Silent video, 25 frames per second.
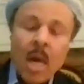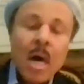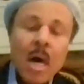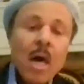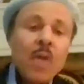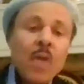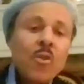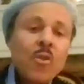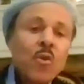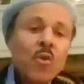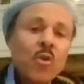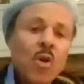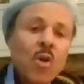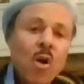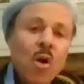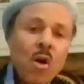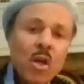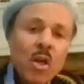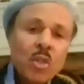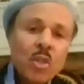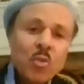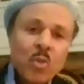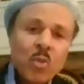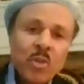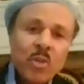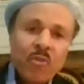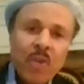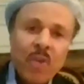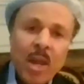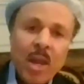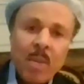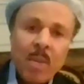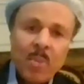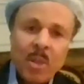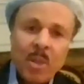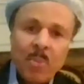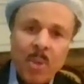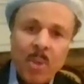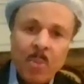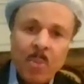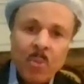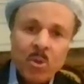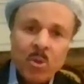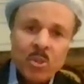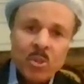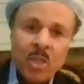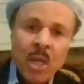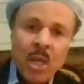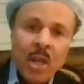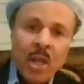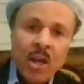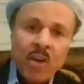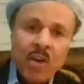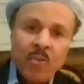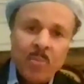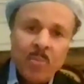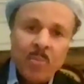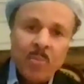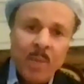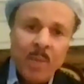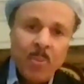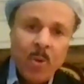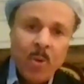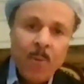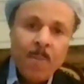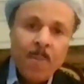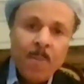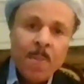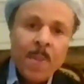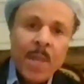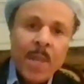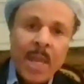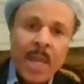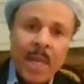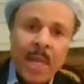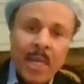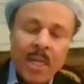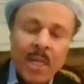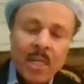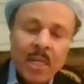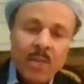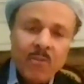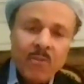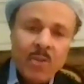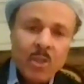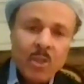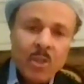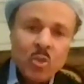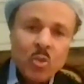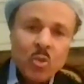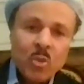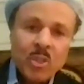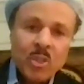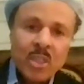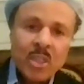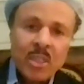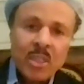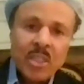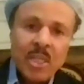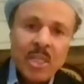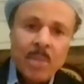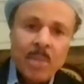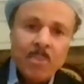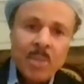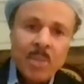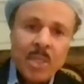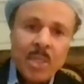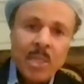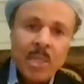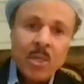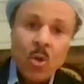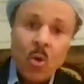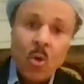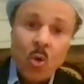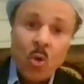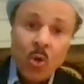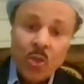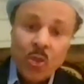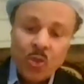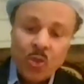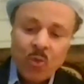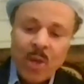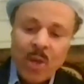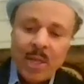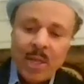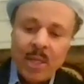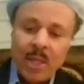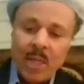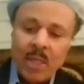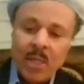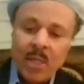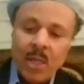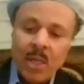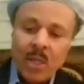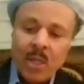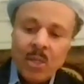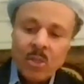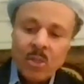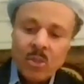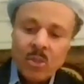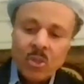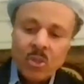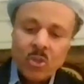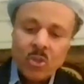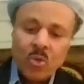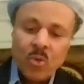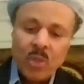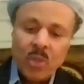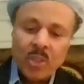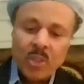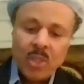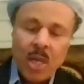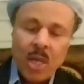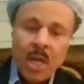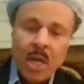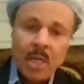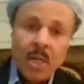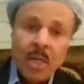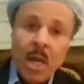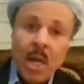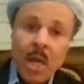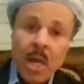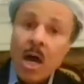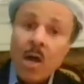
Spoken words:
Other calls with family members of people and individuals attempting or threatening suicide.